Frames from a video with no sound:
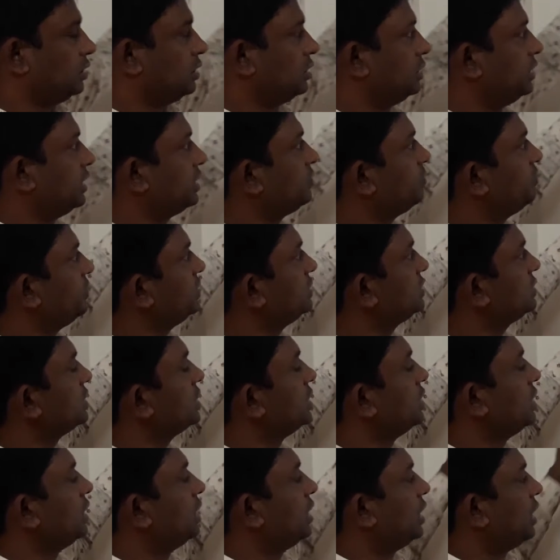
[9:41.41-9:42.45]
That means
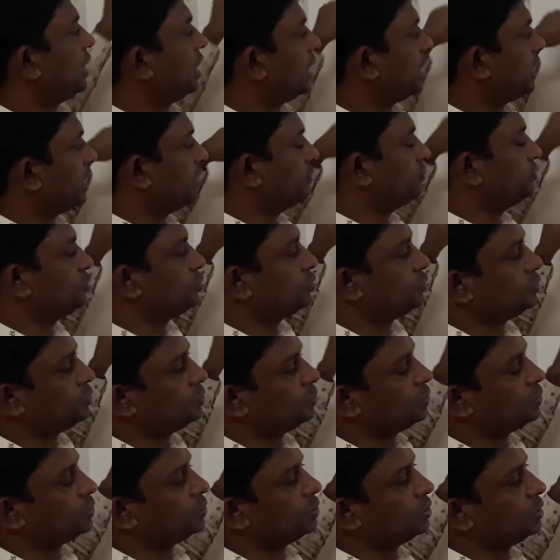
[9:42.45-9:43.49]
I have to
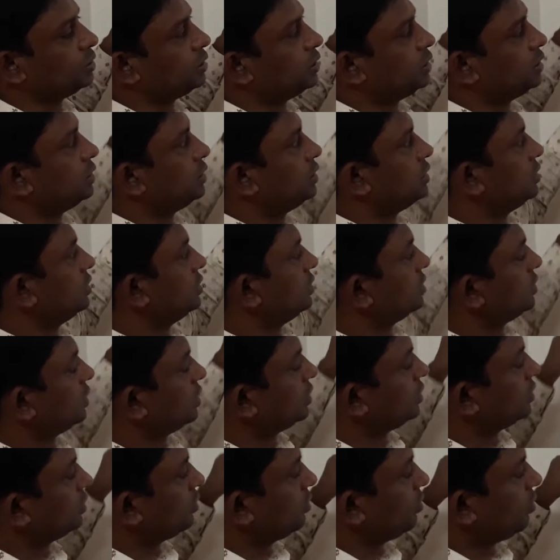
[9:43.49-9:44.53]
do
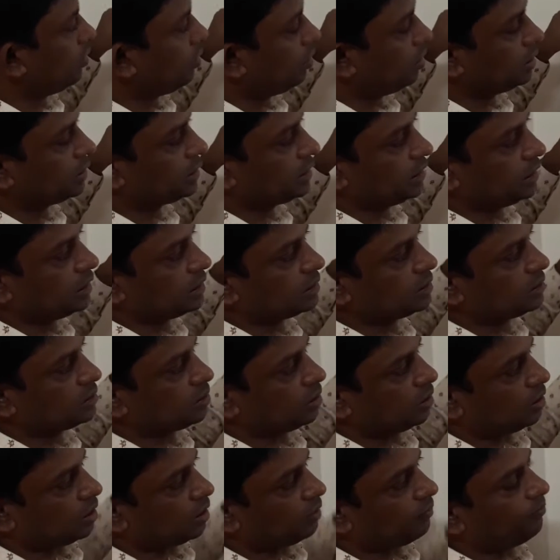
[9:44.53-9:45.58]
all things
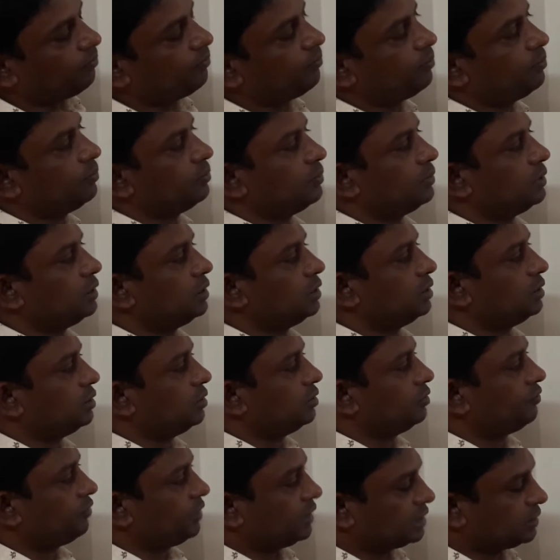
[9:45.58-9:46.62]
of
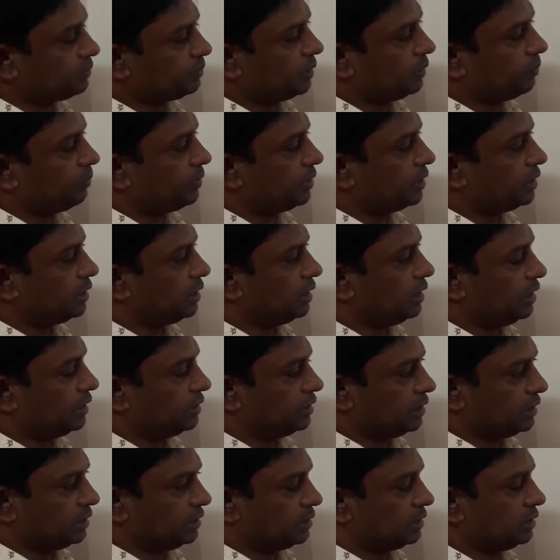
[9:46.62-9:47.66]
first paper
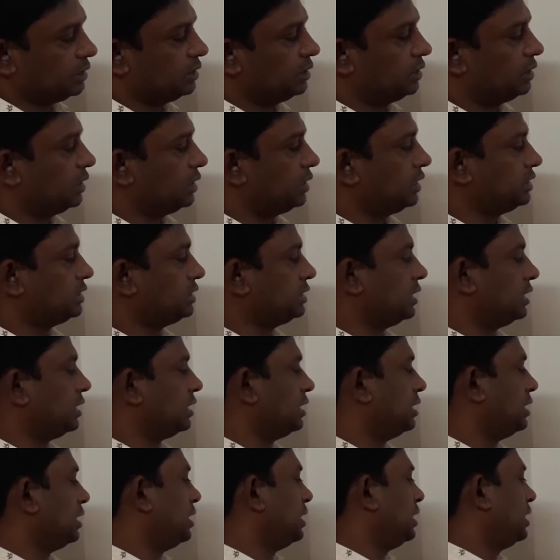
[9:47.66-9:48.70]
related. Understand?
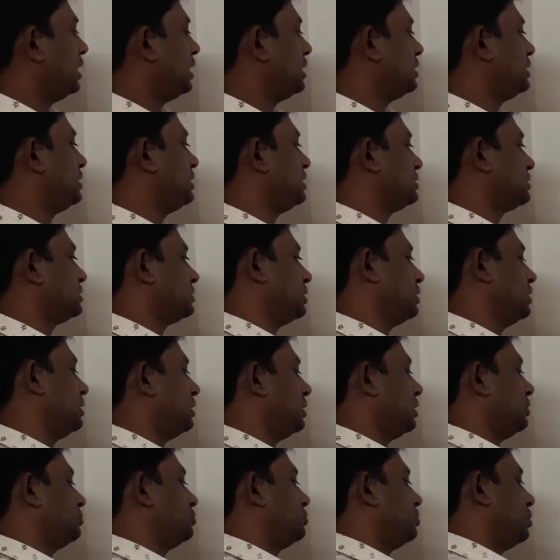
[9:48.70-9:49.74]
And this
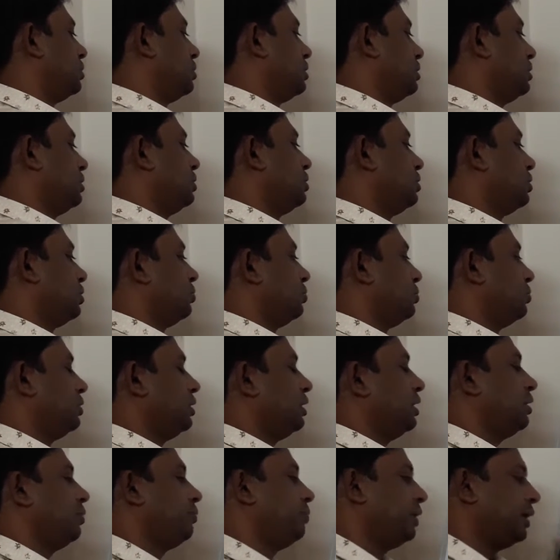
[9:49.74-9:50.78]
one
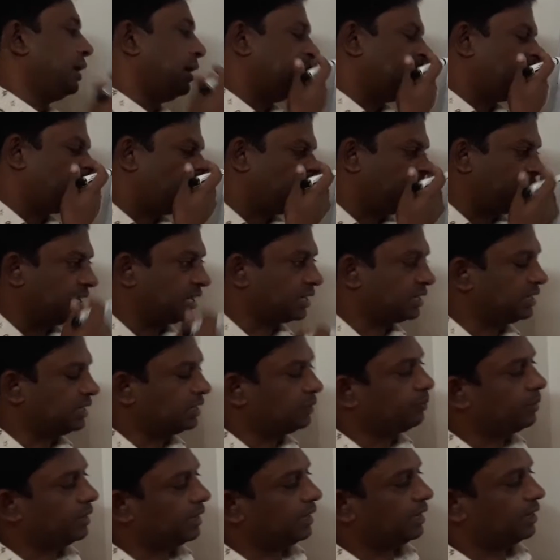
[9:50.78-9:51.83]
will be conducted
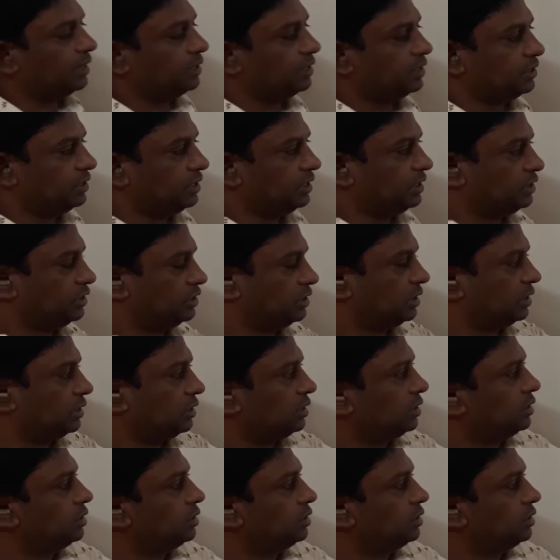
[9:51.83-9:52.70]
by another teacher.